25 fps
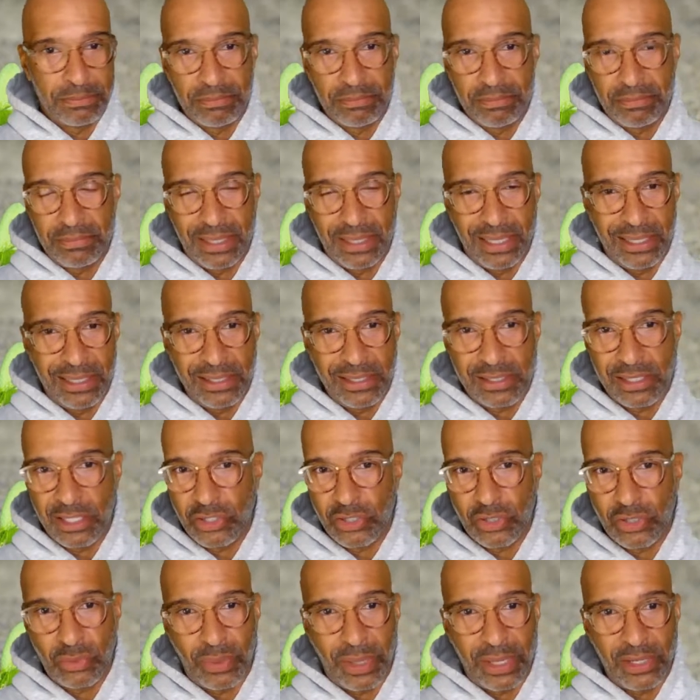any
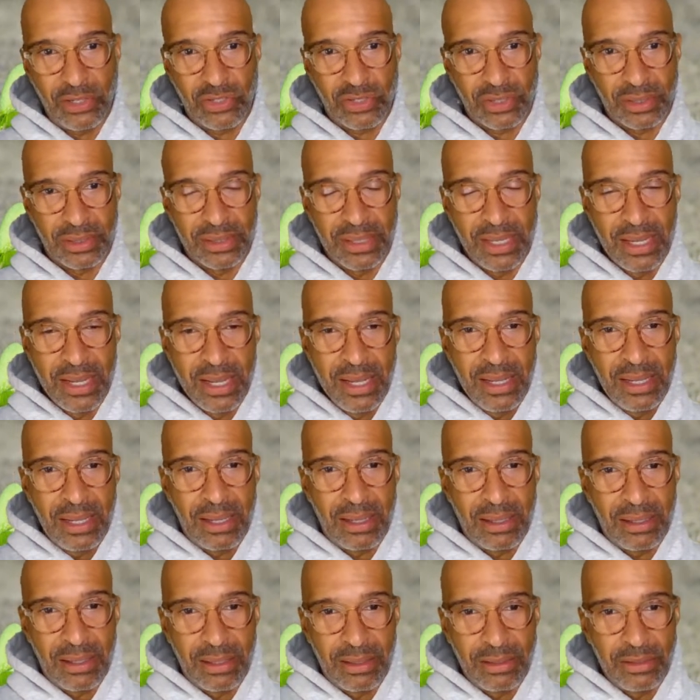situation.
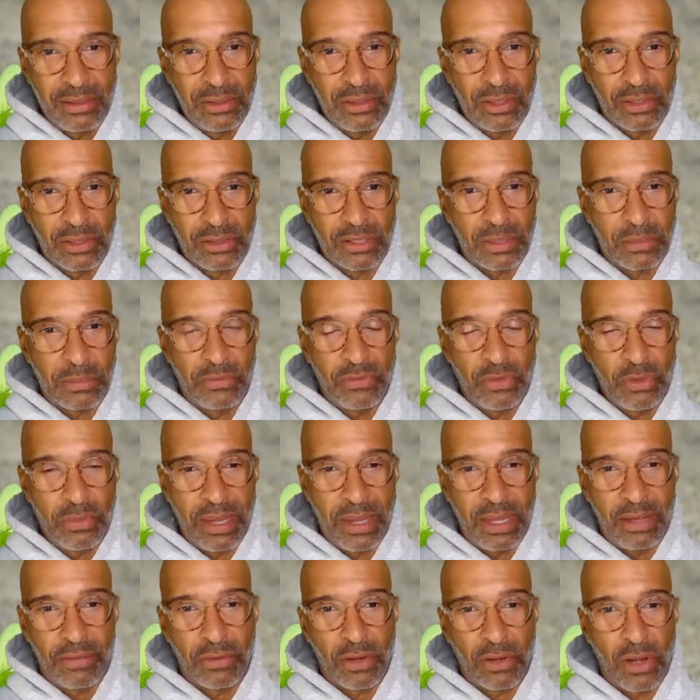Some of you may
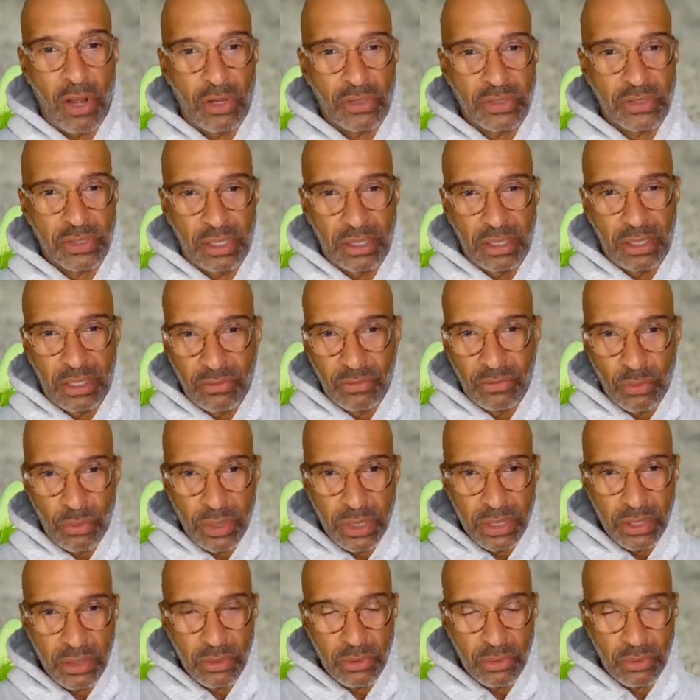have lost a loved
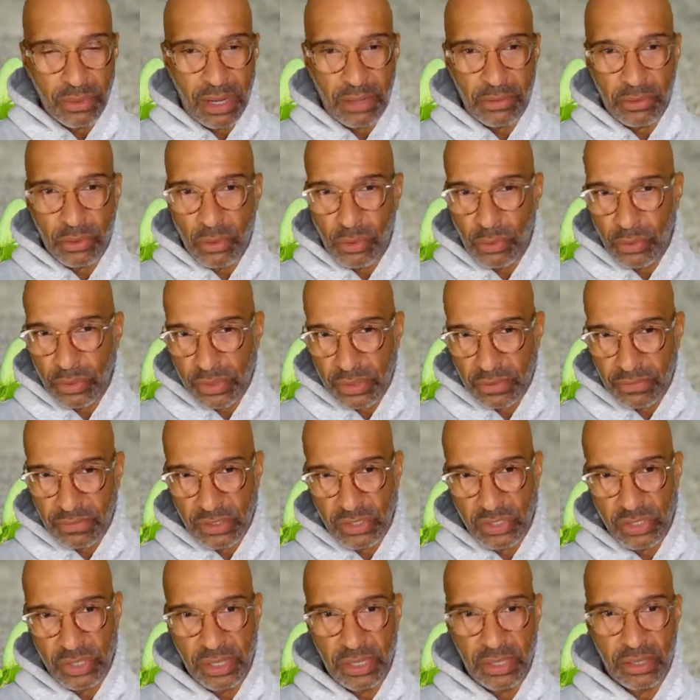one throughout the course of
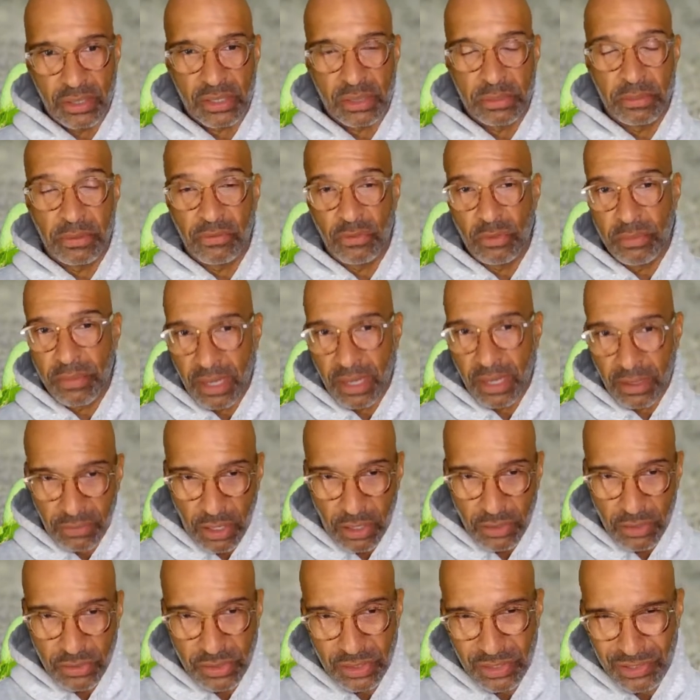this year. Some of you may have
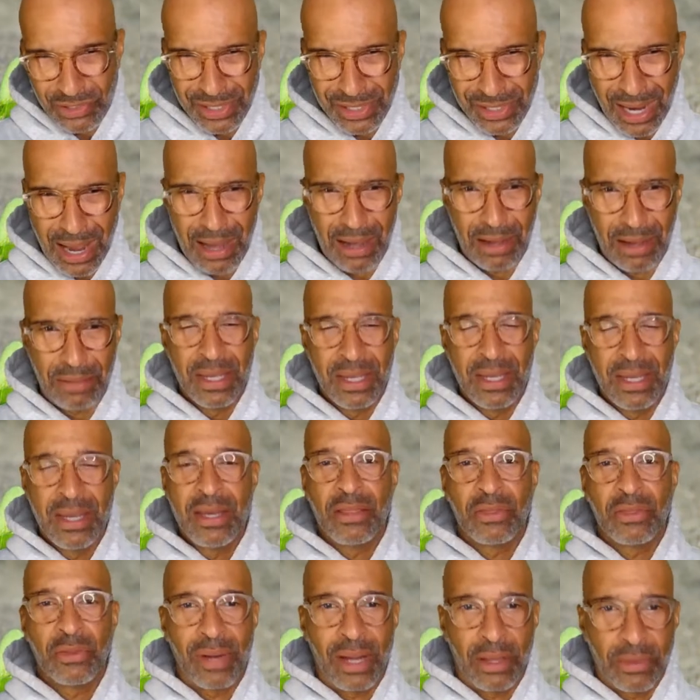lost a job
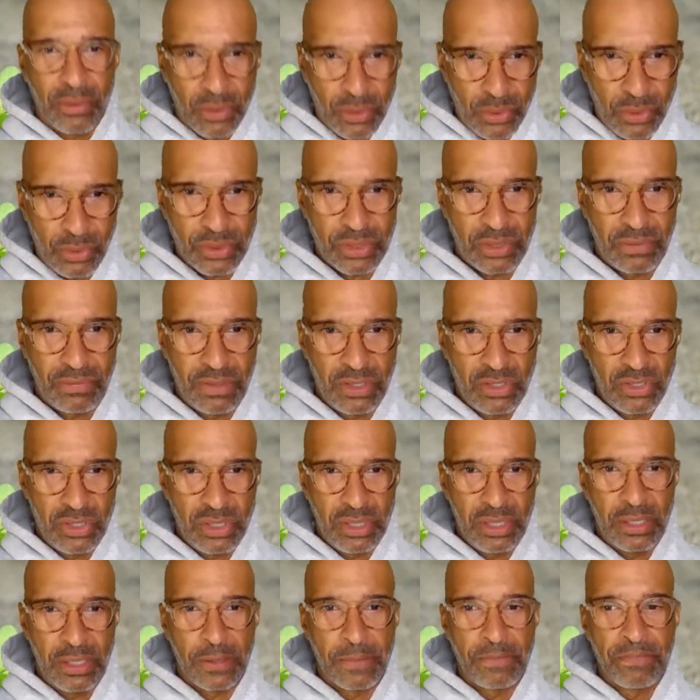throughout the course of this
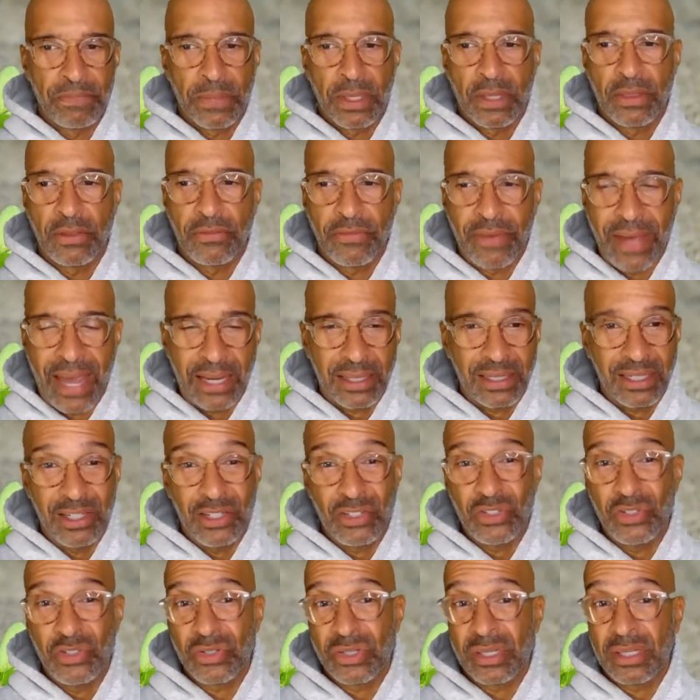year. The fact
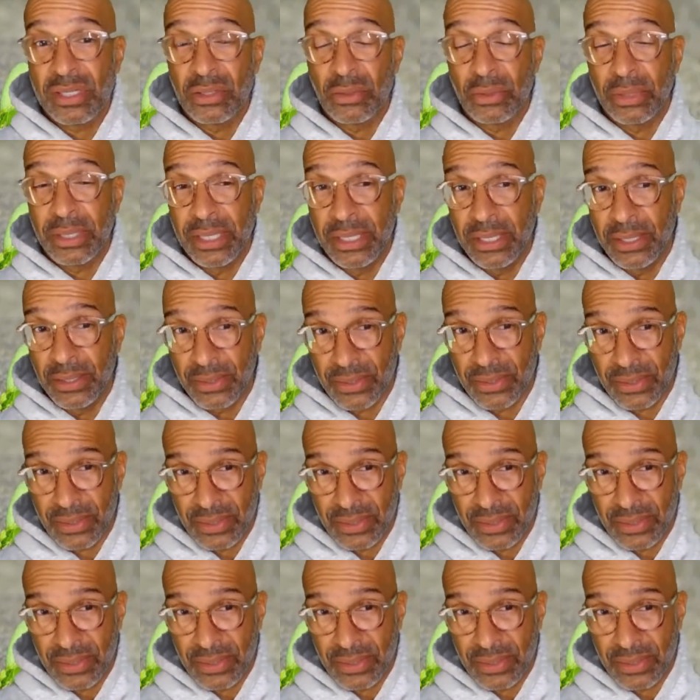is, you're still here.